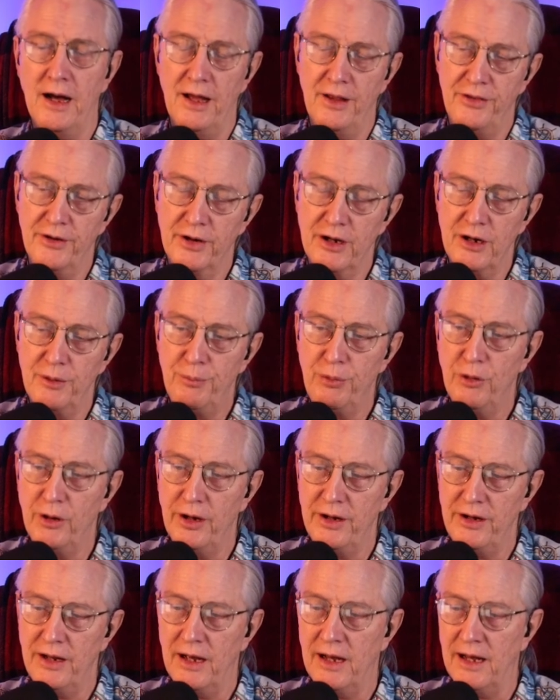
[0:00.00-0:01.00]
They're going to
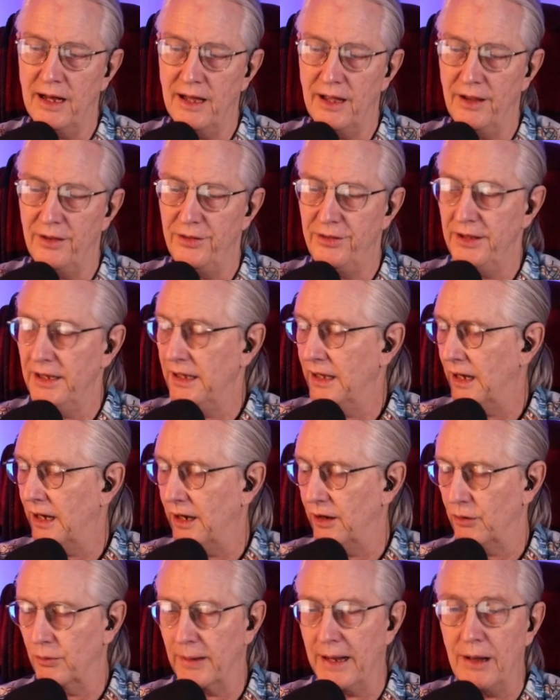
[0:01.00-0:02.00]
put the
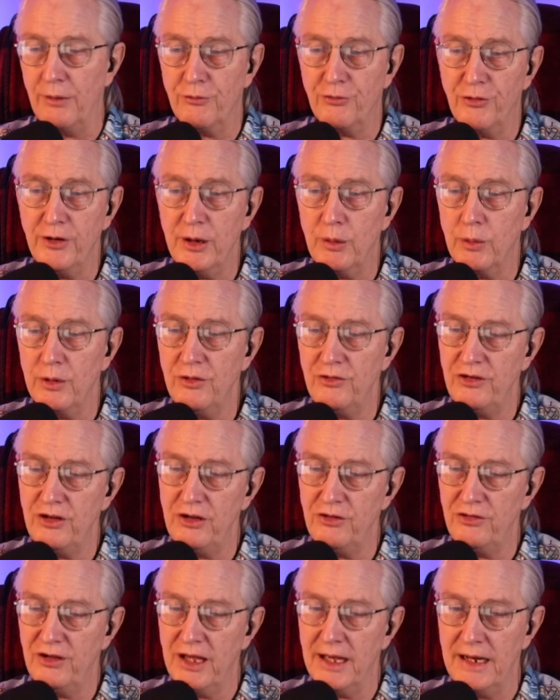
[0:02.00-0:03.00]
ground
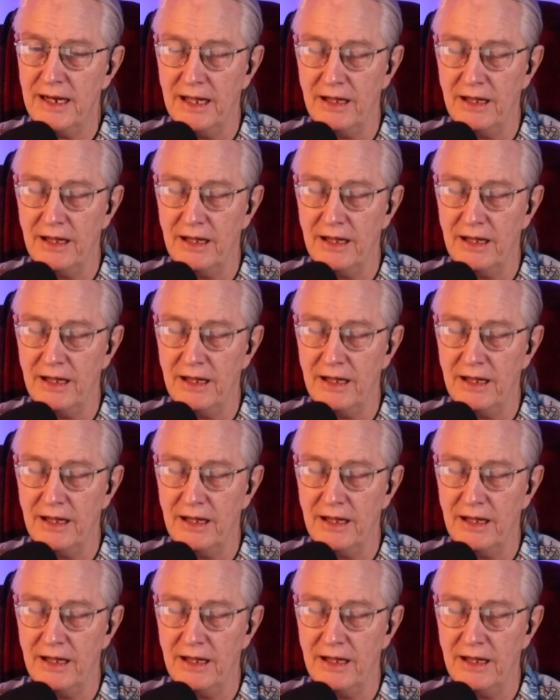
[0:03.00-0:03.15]
frequencies in